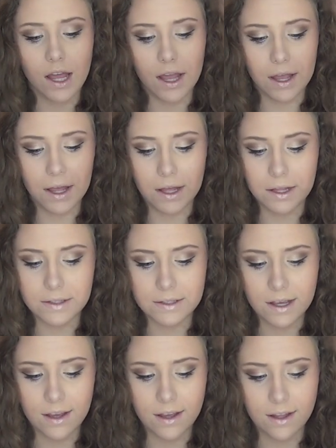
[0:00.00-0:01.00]
And
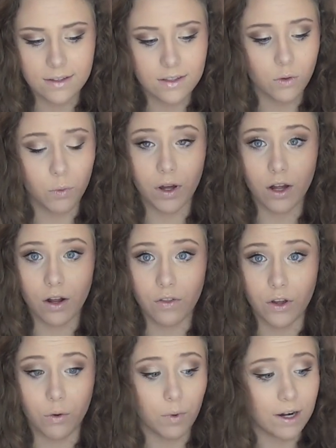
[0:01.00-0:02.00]
it's the one,
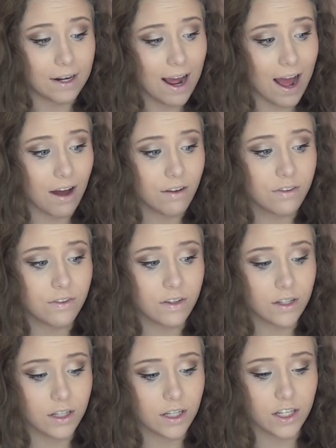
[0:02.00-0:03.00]
they're one and a half
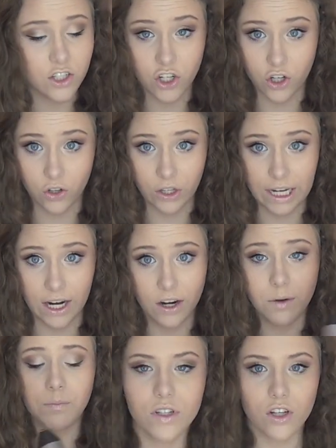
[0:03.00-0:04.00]
inch curling
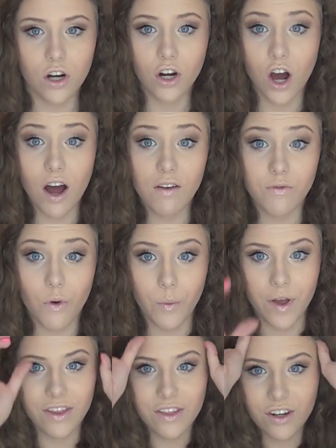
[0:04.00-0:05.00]
iron. To start off
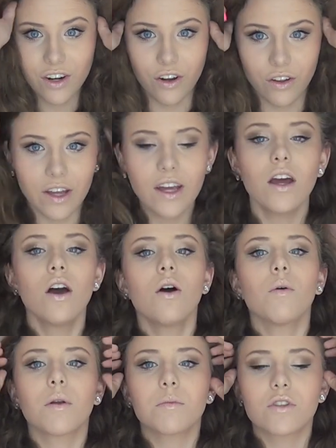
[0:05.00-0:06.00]
with the curling,
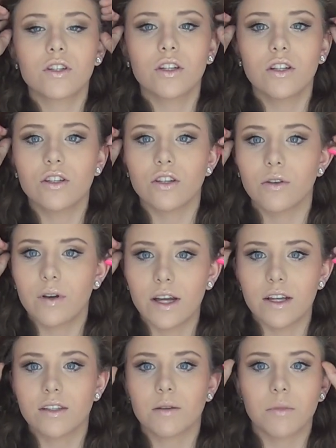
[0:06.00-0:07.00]
what I'm just going to do
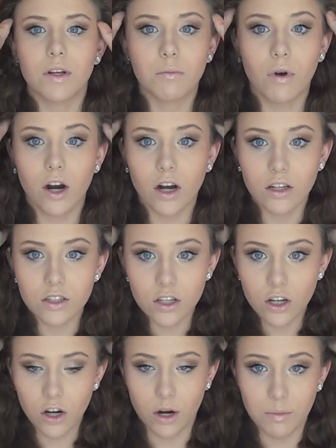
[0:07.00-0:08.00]
is I'm going to part,
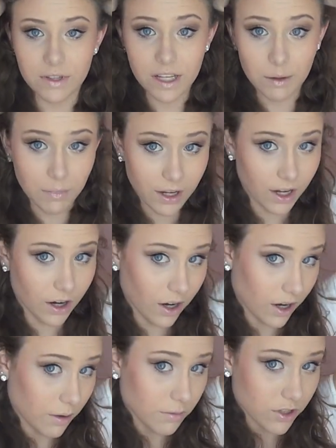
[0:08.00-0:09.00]
or I'm going to take my hair
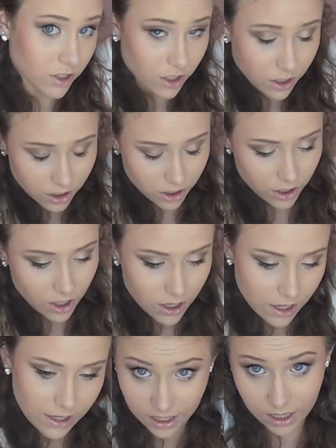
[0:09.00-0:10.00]
and I'm just going to
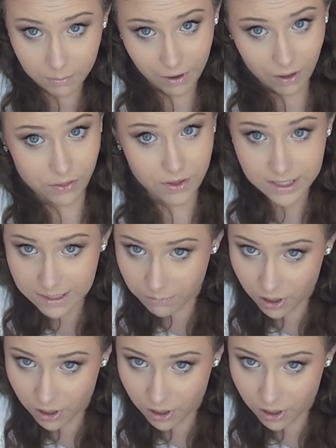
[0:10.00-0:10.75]
take about this